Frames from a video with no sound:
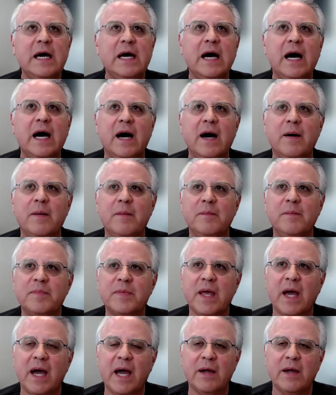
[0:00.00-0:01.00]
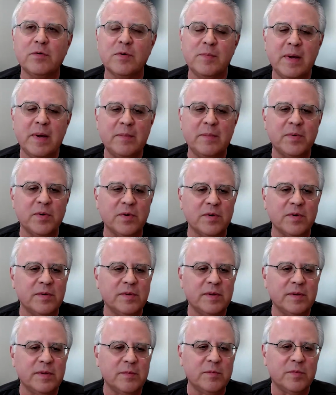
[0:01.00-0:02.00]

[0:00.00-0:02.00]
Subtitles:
I remember